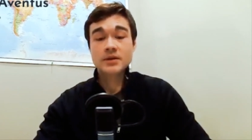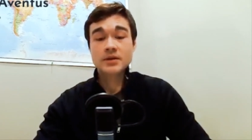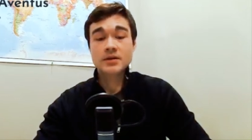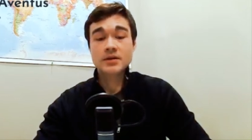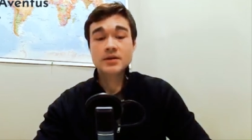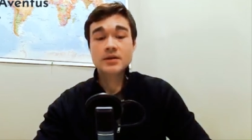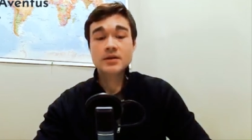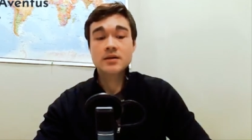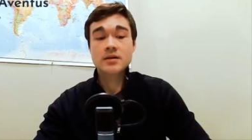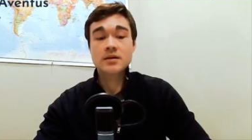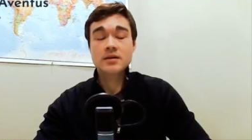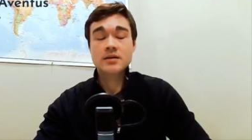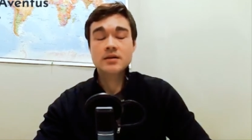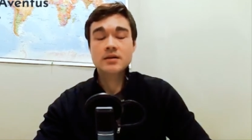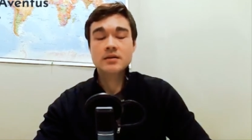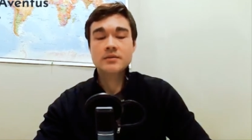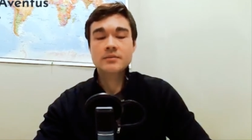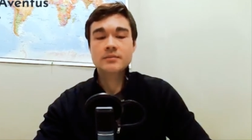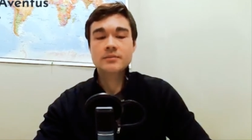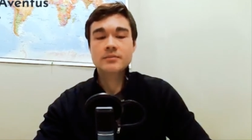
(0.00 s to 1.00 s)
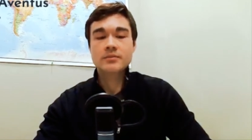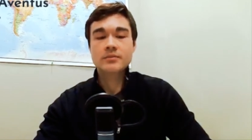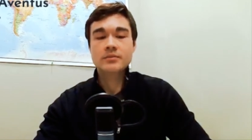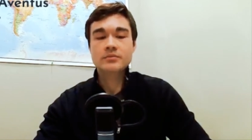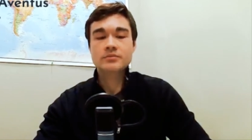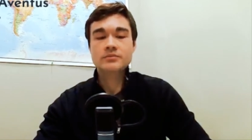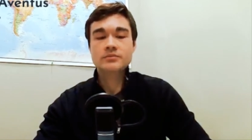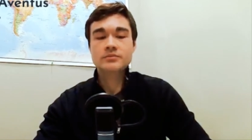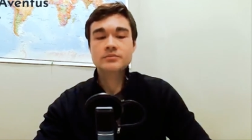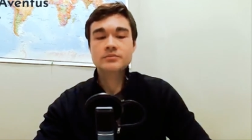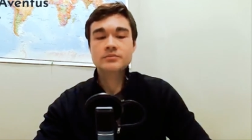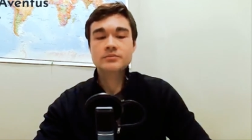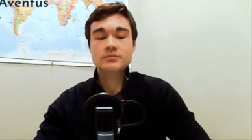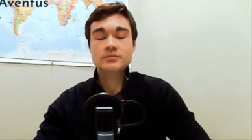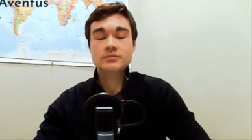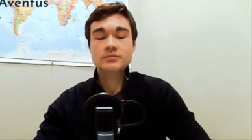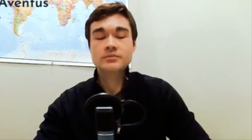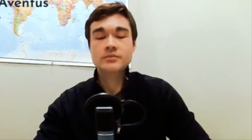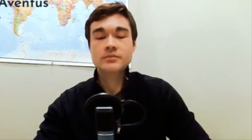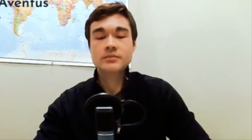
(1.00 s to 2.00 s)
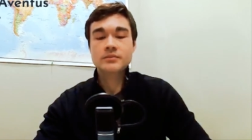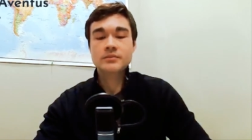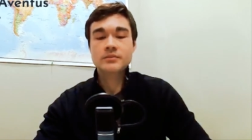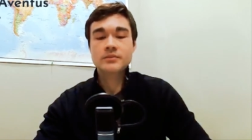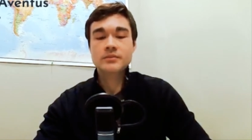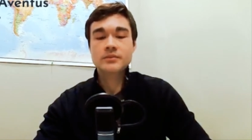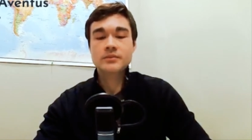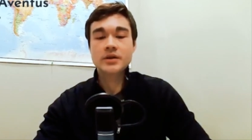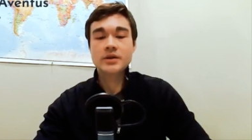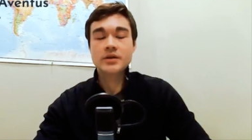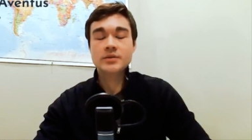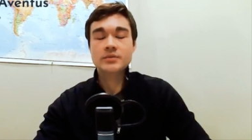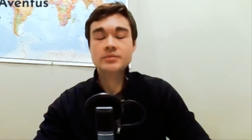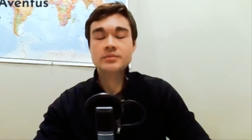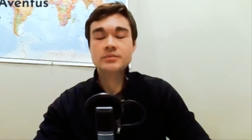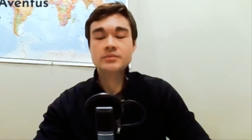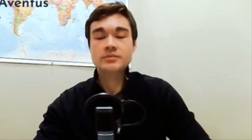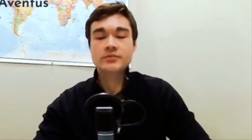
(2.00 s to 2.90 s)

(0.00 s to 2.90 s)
um, you know,